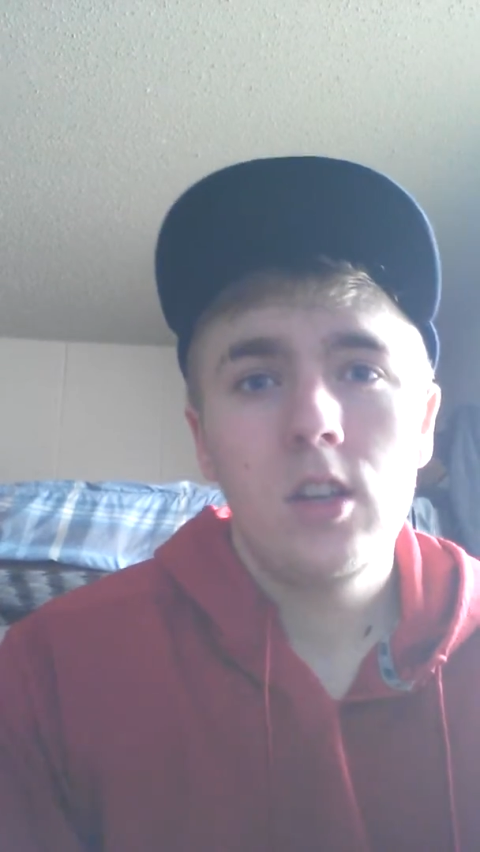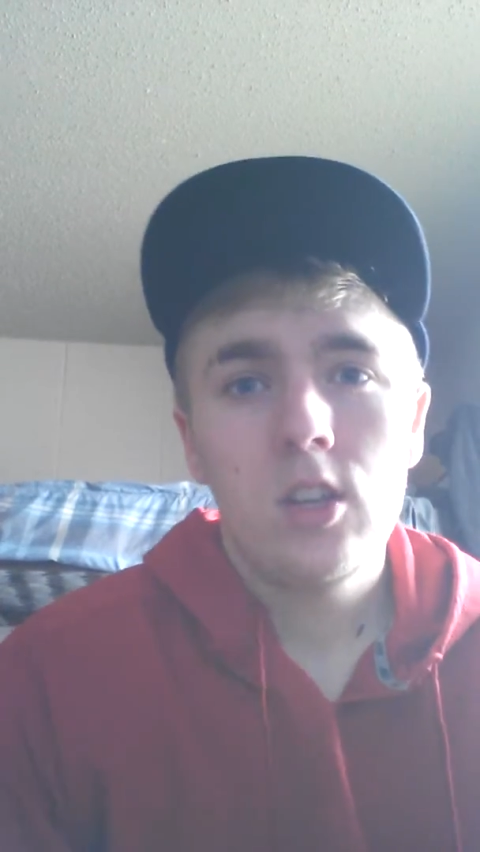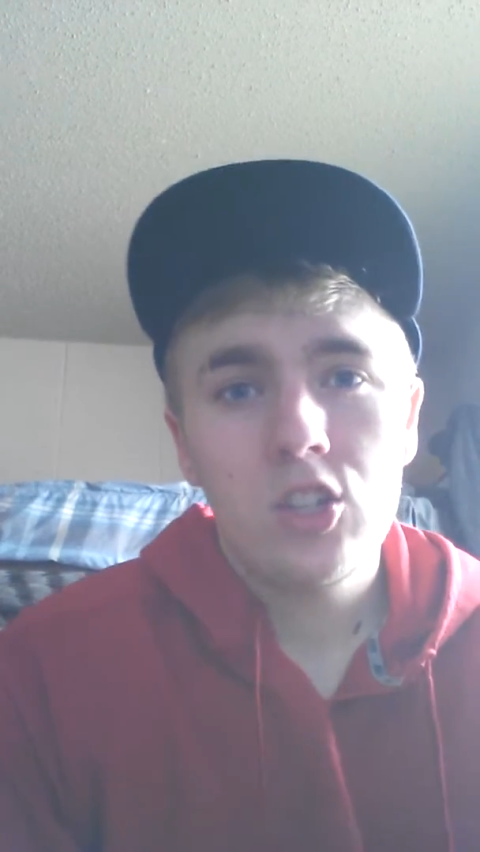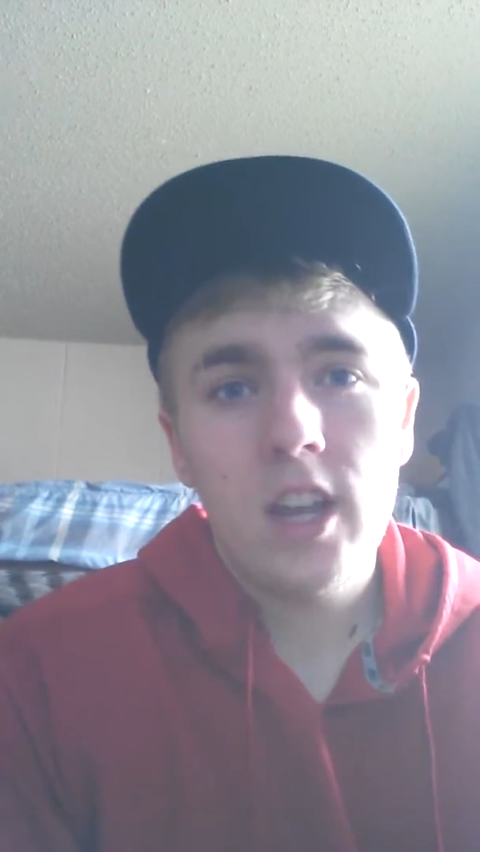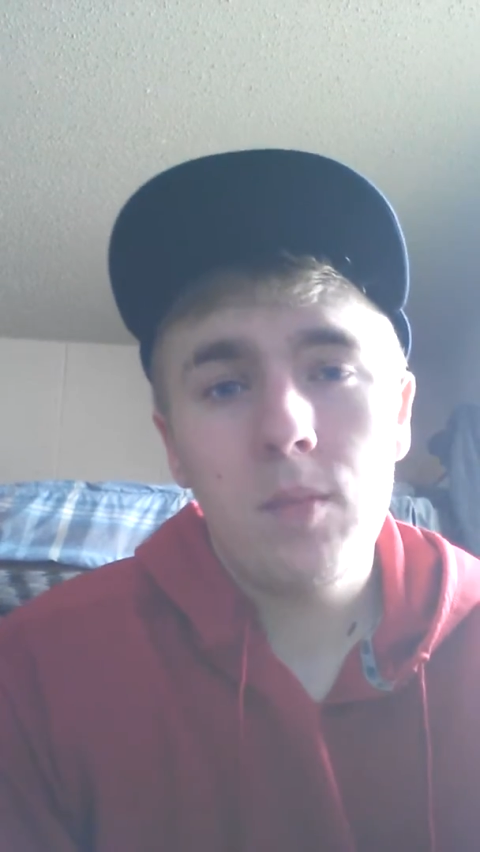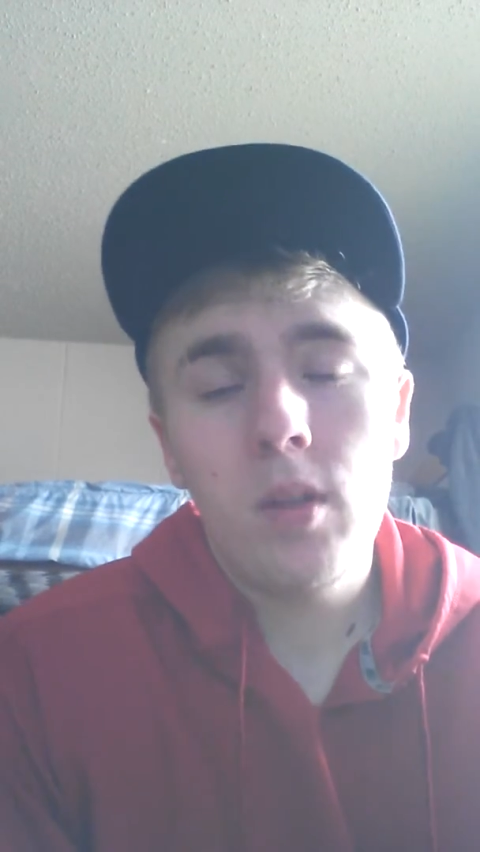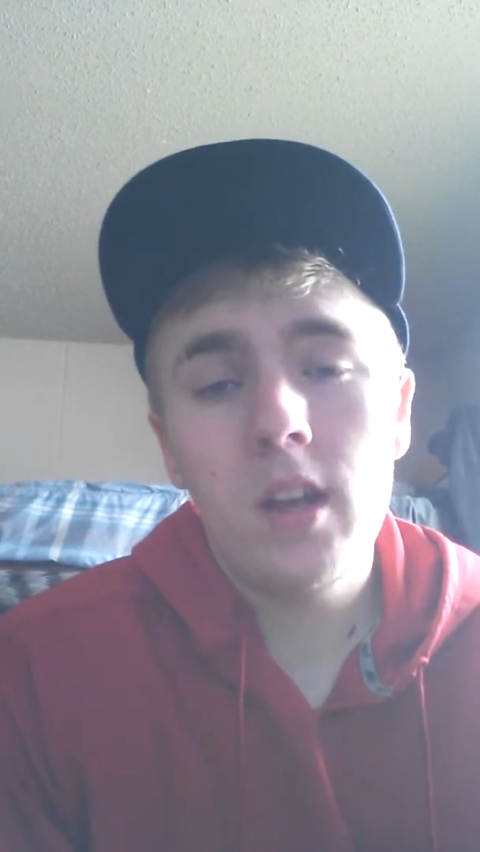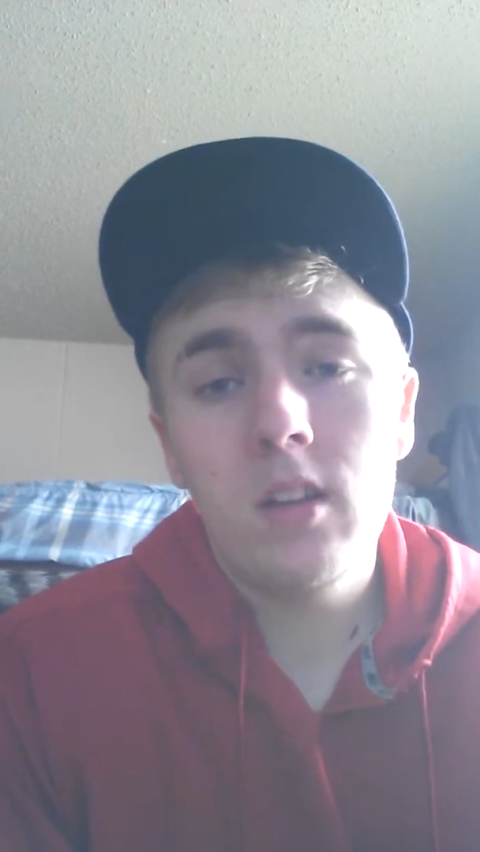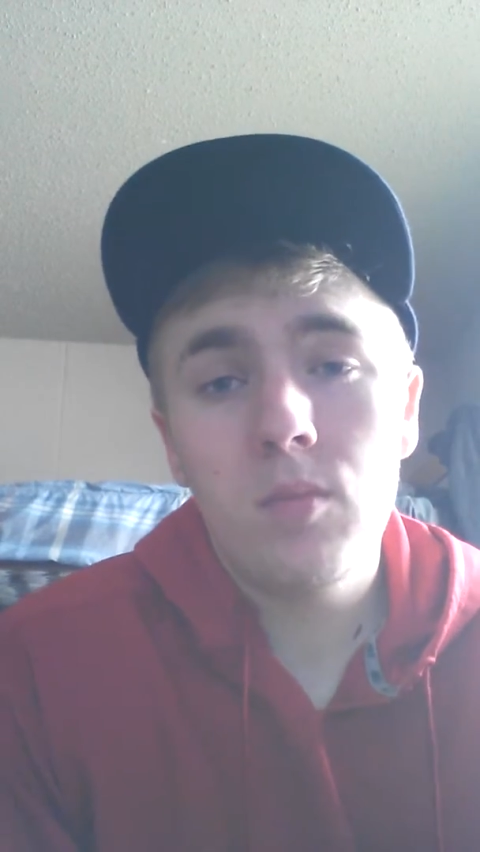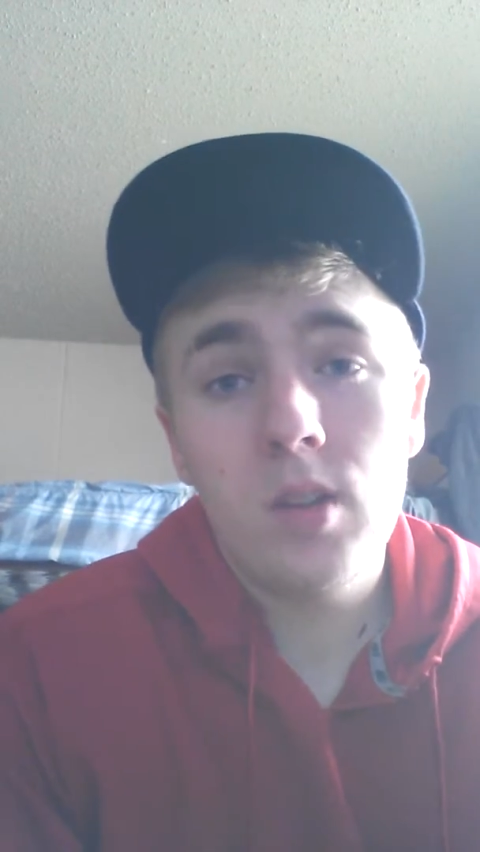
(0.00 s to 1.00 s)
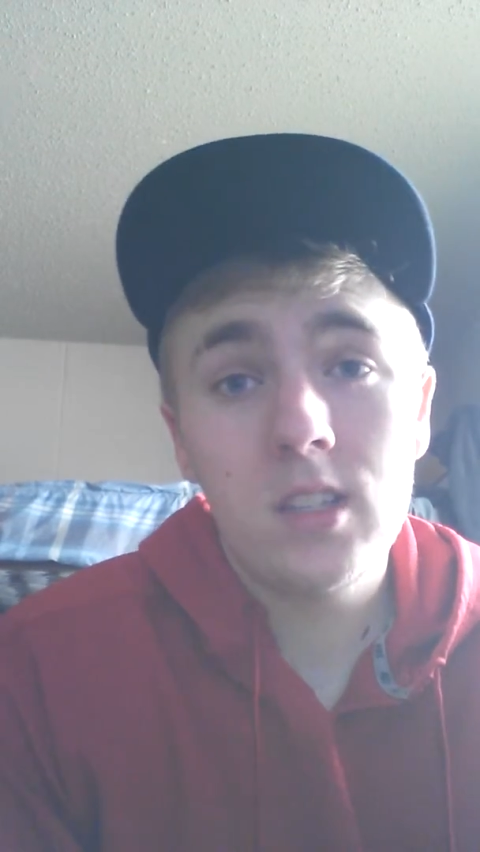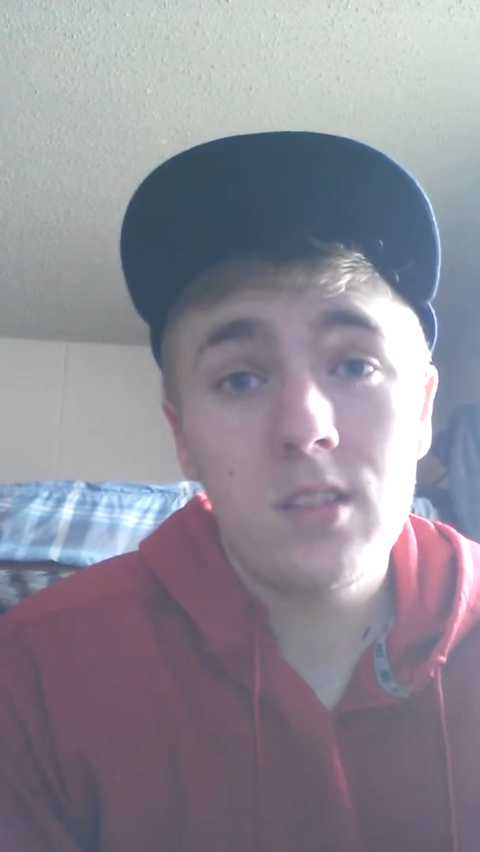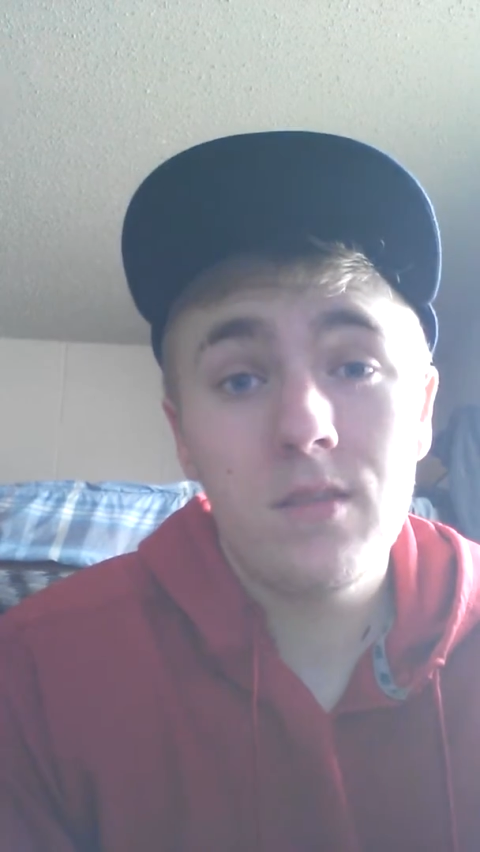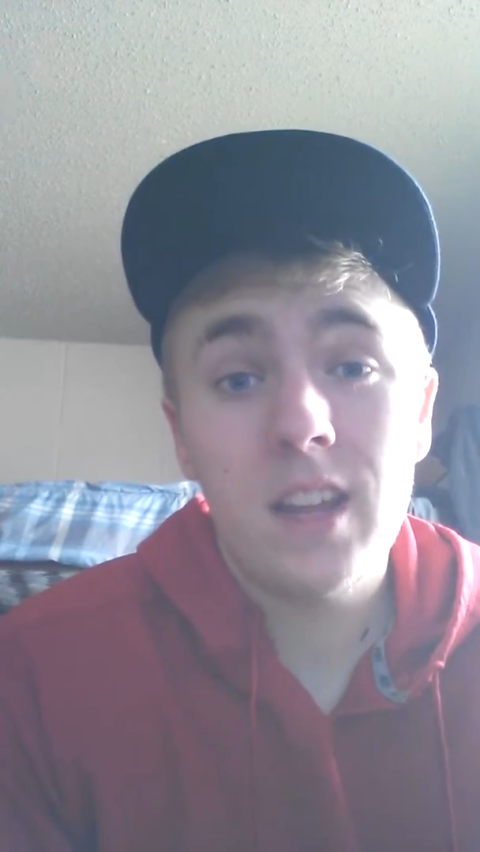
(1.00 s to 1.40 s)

Shaq played an impressive